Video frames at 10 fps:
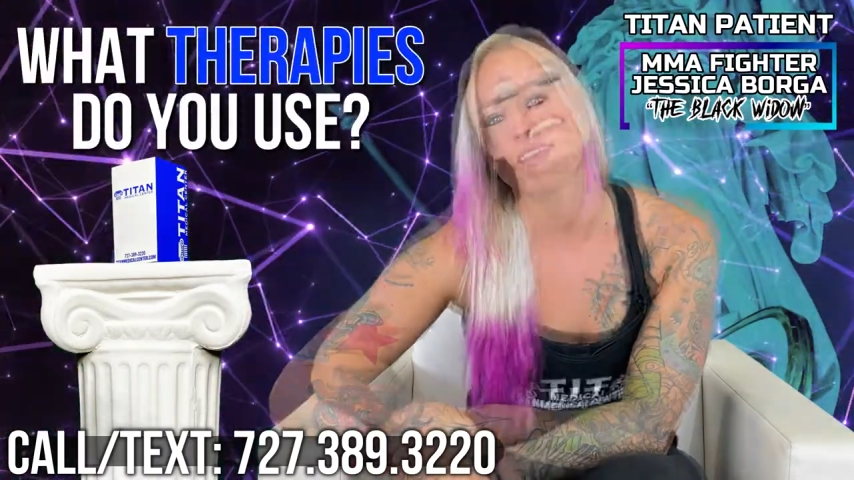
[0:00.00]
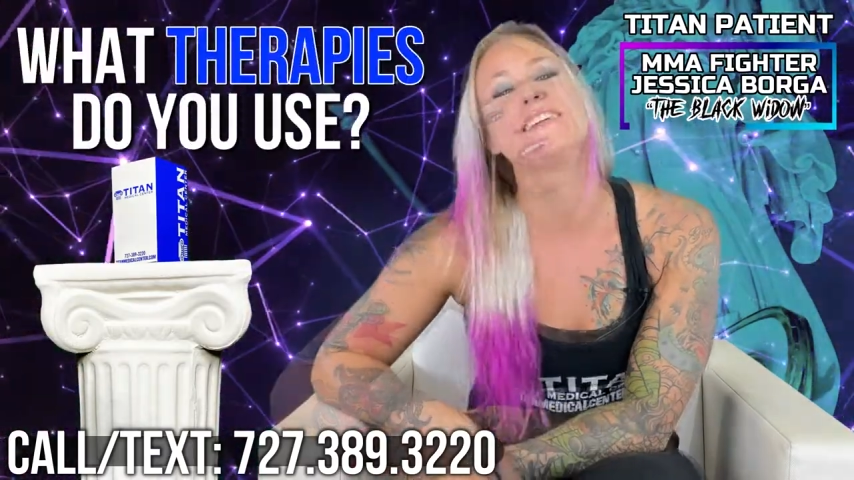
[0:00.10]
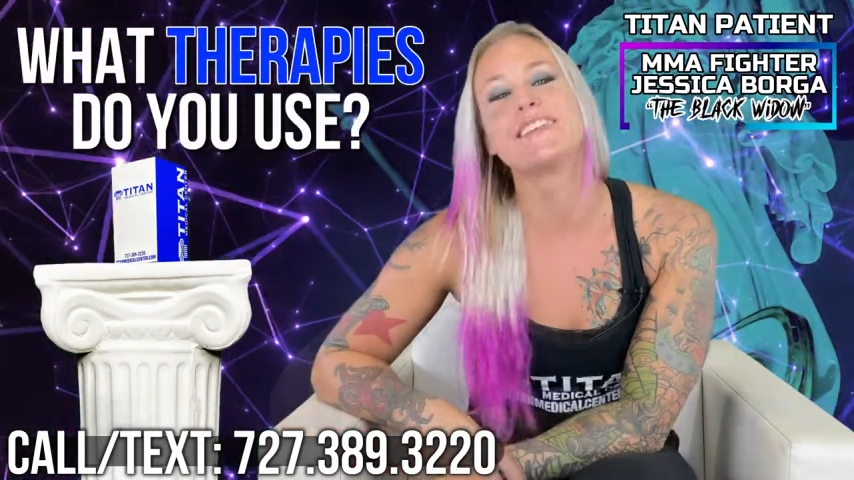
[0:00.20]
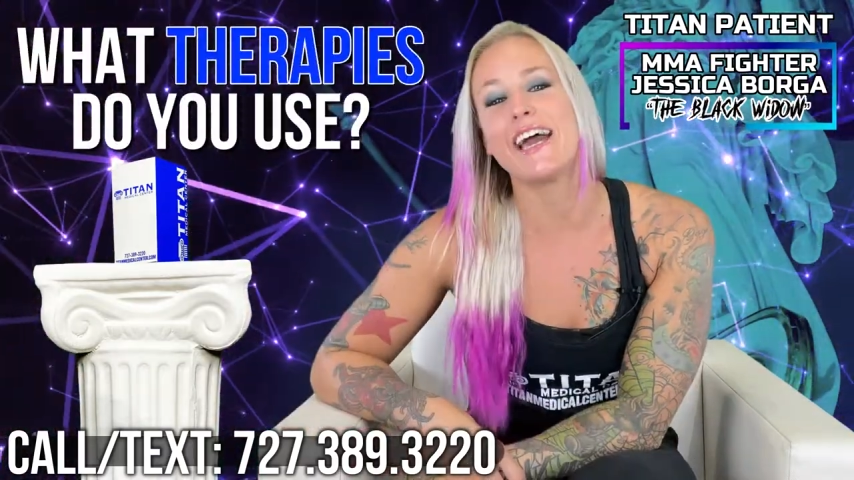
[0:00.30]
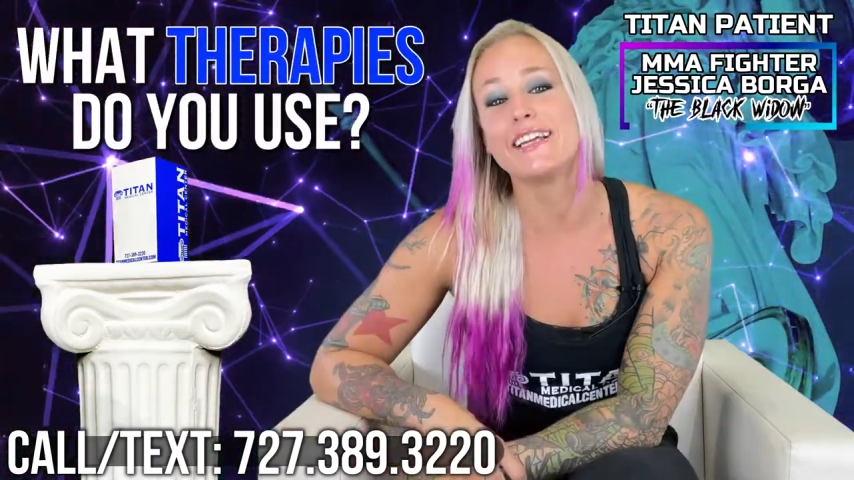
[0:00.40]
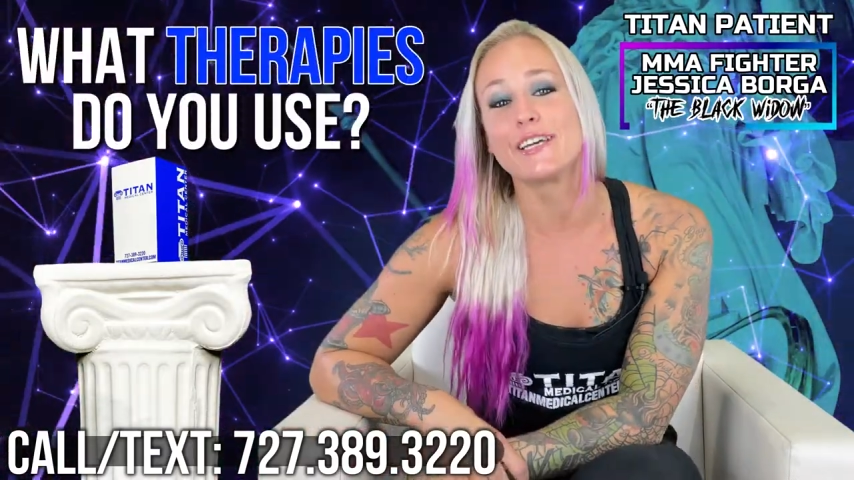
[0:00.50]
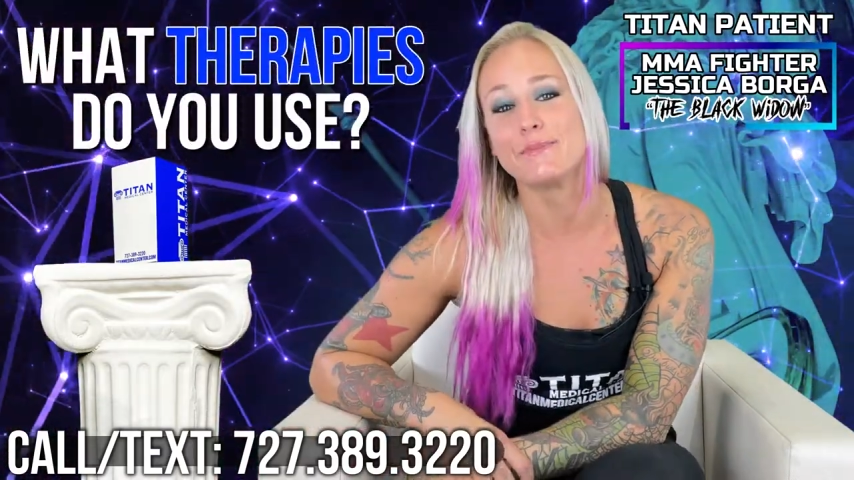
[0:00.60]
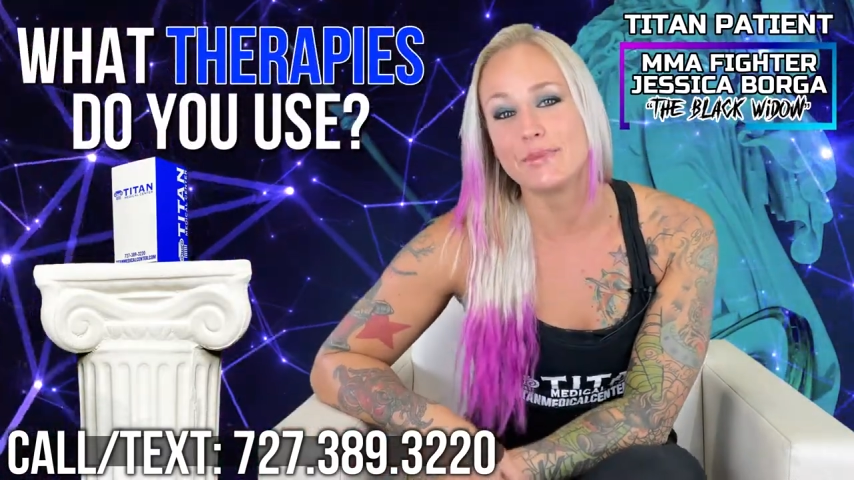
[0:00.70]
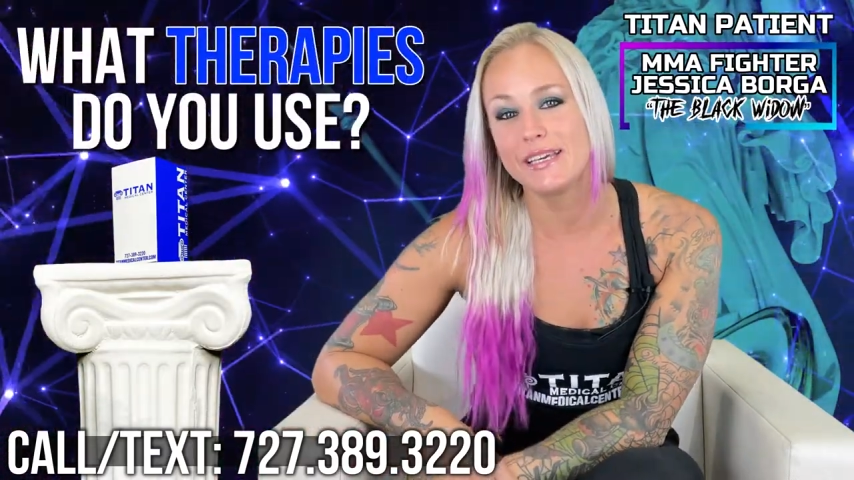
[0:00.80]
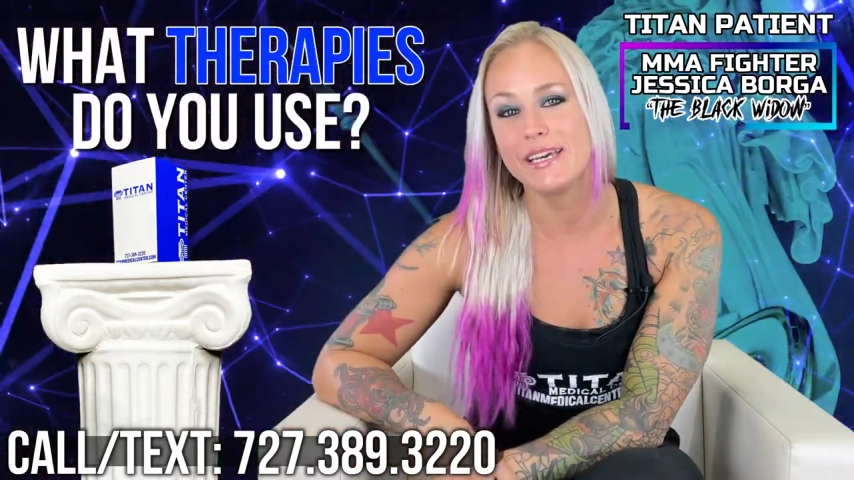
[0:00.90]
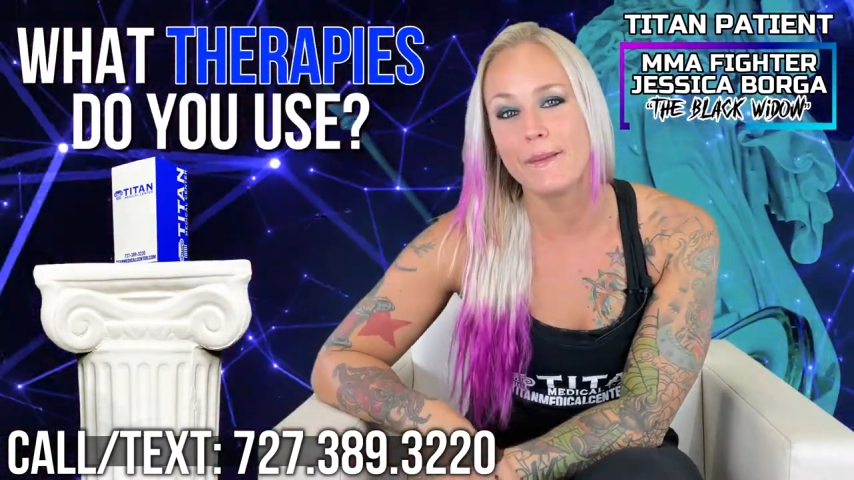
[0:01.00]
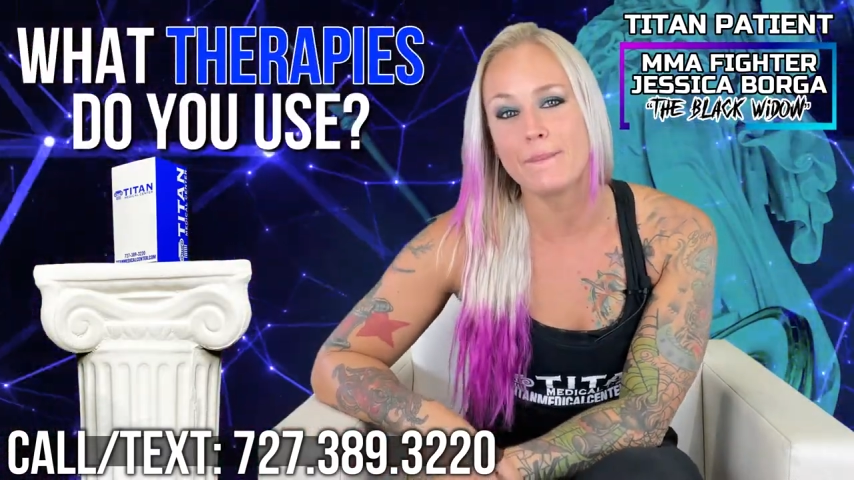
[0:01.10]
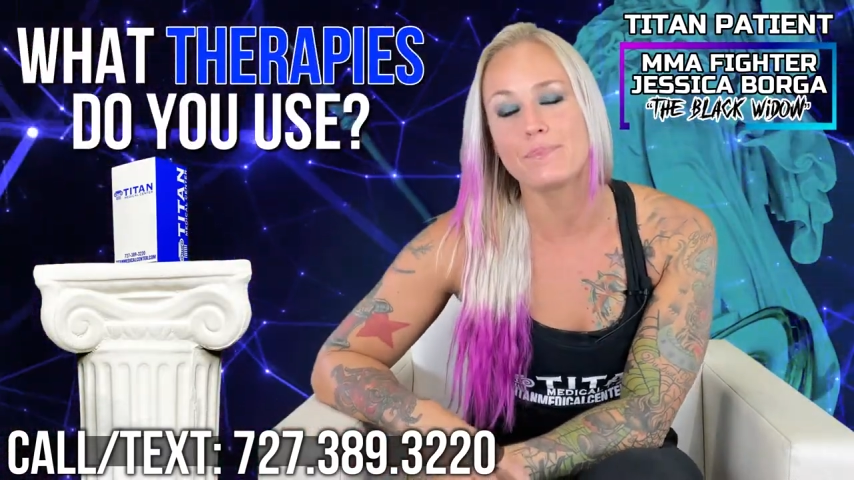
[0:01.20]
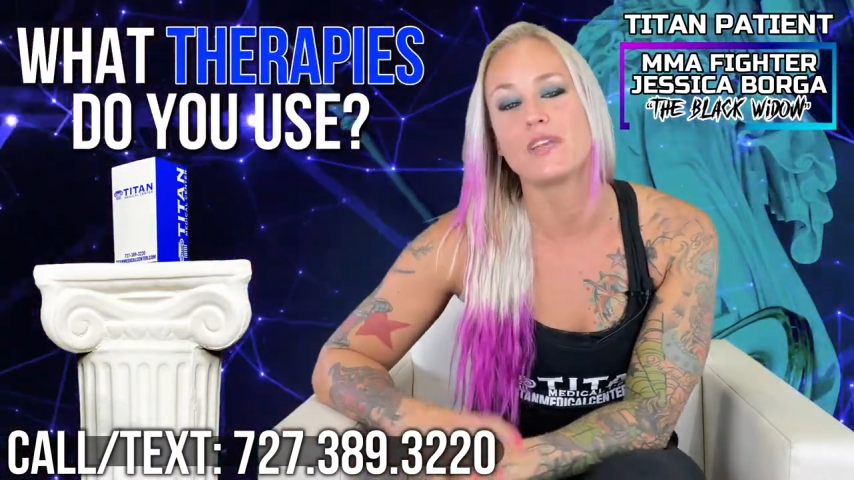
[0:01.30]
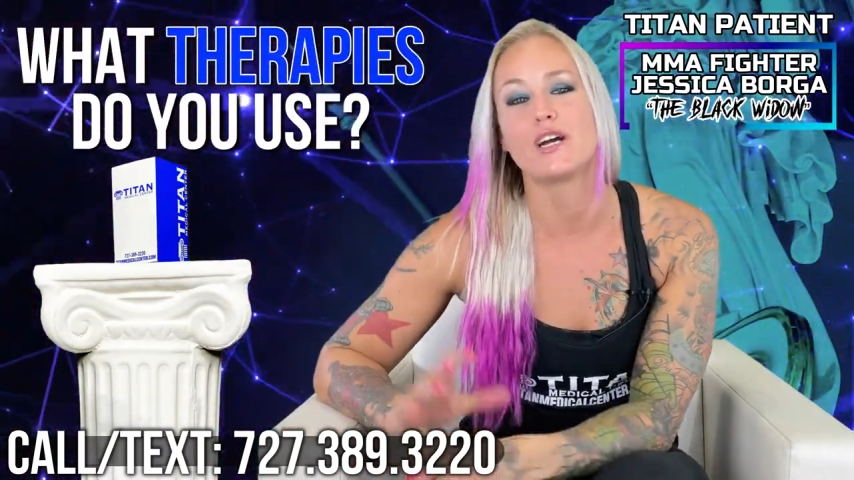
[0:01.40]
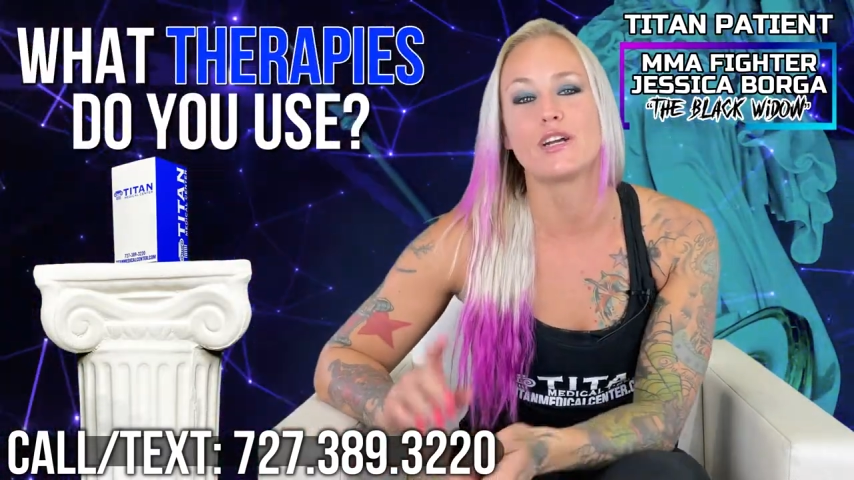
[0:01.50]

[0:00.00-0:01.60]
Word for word: The Titan Complete, the